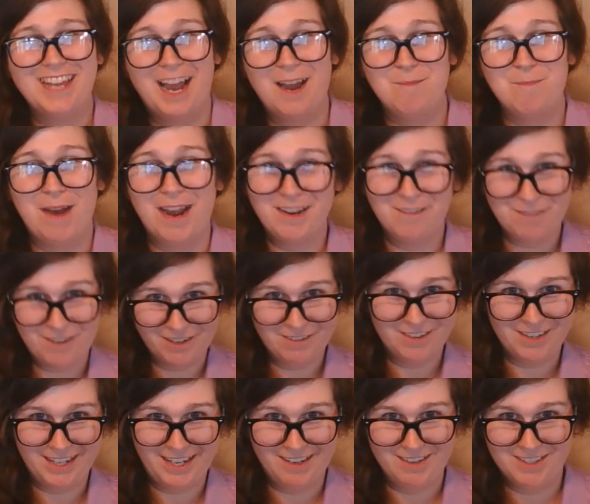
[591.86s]
that my
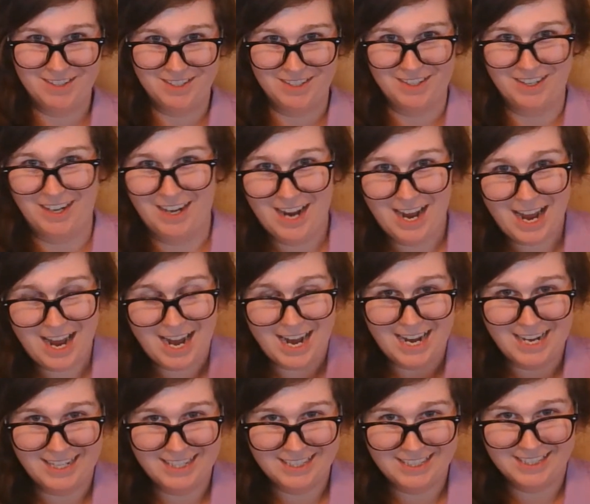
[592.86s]
favorite character
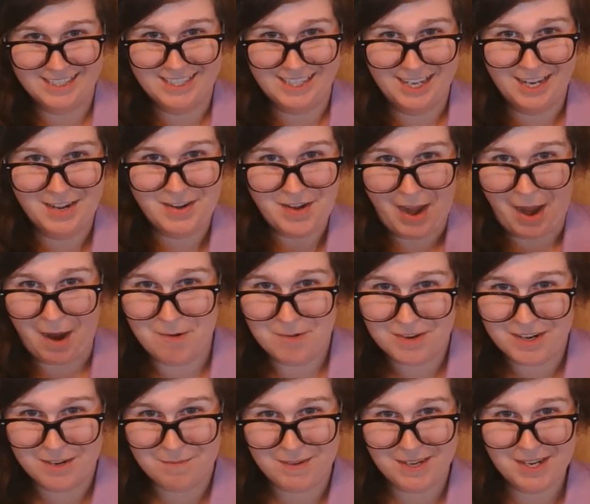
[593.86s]
is now
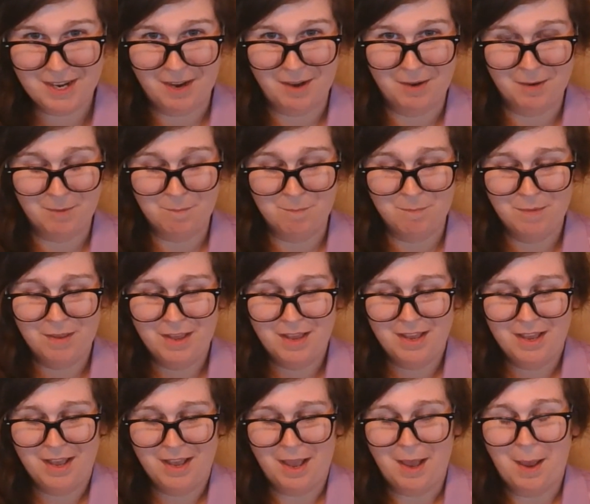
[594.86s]
going to become
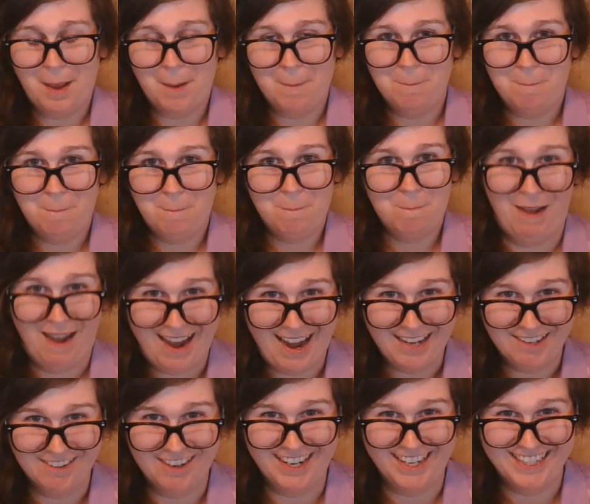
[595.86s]
a
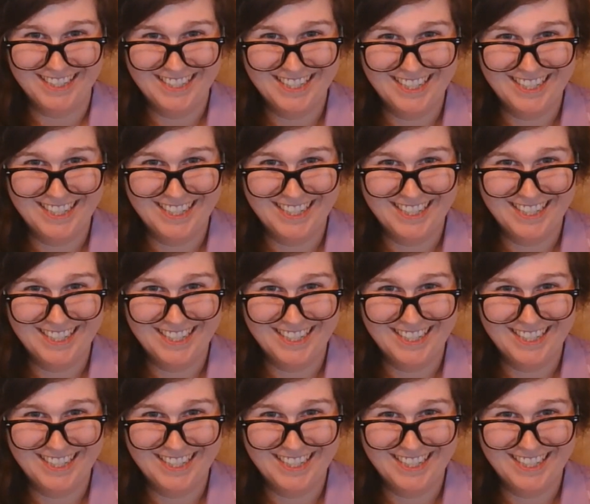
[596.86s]
pirate?